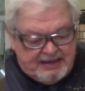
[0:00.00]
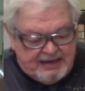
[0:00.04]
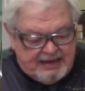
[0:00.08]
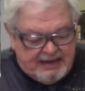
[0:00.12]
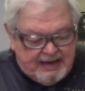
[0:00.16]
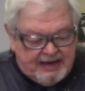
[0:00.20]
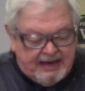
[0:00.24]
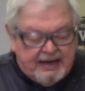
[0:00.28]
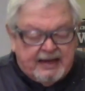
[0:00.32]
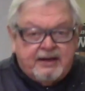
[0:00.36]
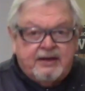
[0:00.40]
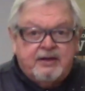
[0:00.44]

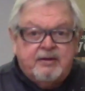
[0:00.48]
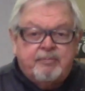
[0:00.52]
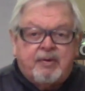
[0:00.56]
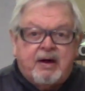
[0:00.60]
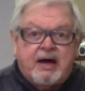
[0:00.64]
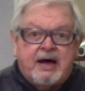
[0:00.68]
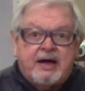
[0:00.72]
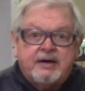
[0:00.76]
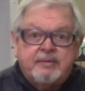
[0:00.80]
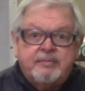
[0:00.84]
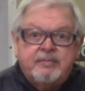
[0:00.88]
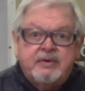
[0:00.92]
And the
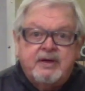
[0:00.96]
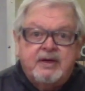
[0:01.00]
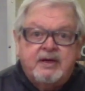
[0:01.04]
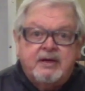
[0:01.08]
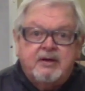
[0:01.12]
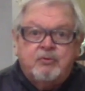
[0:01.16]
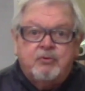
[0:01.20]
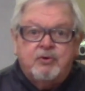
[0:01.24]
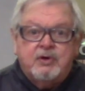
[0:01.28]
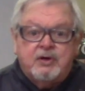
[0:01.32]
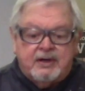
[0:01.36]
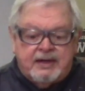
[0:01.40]
bottom
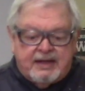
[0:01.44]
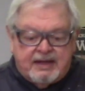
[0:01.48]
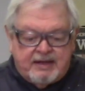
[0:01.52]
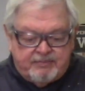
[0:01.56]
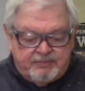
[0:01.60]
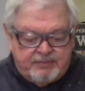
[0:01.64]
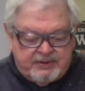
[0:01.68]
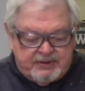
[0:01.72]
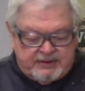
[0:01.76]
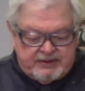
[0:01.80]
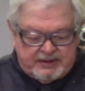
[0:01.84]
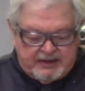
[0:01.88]
will
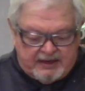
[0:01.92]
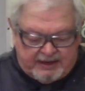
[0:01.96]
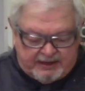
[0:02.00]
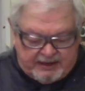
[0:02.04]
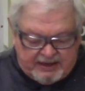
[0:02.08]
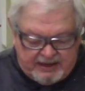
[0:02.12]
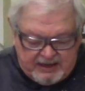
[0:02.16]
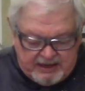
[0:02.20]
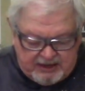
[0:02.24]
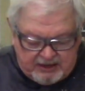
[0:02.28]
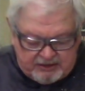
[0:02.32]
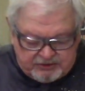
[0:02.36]
have been done.
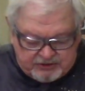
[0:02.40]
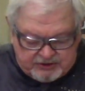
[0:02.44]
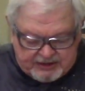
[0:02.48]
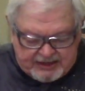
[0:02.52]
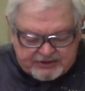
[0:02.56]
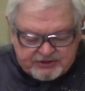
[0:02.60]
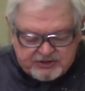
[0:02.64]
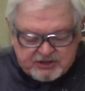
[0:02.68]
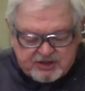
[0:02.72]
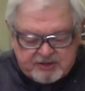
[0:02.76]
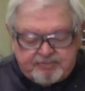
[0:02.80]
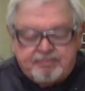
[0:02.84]
So
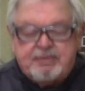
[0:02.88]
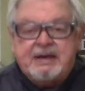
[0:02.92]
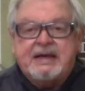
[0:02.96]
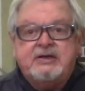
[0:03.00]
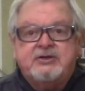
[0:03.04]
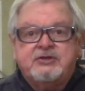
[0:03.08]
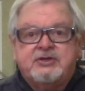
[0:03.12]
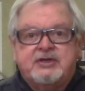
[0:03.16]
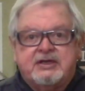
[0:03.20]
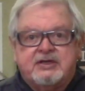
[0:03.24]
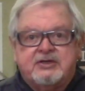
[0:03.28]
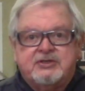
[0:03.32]
that's the
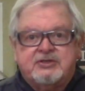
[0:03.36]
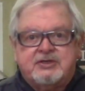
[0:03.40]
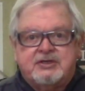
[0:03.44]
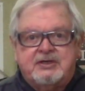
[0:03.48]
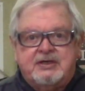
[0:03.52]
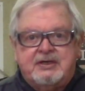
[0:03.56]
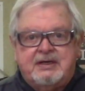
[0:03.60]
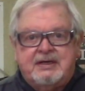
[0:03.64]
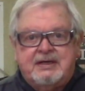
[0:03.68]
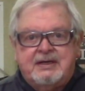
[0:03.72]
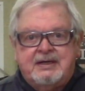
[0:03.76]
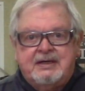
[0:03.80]
basics
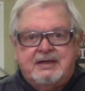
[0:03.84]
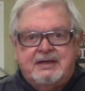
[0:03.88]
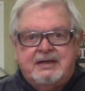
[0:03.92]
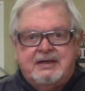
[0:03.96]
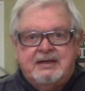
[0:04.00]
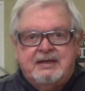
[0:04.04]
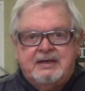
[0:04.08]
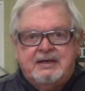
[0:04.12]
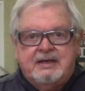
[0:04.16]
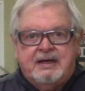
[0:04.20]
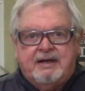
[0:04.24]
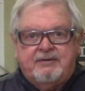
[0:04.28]

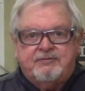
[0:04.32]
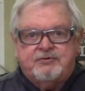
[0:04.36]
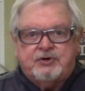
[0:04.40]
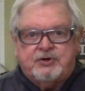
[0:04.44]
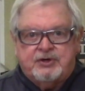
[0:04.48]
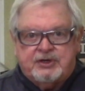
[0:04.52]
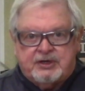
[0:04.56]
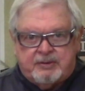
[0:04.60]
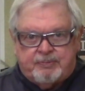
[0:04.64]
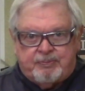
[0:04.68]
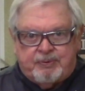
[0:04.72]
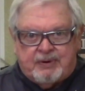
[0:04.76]
of
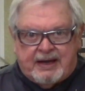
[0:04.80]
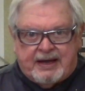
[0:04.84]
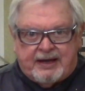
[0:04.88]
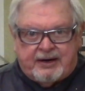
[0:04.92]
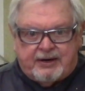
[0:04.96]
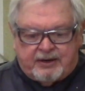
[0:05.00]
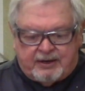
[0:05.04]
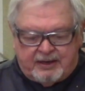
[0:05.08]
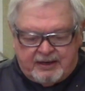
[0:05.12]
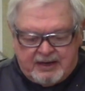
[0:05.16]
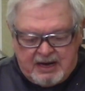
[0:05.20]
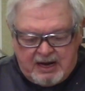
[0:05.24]
turning a
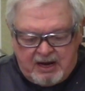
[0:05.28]
platter.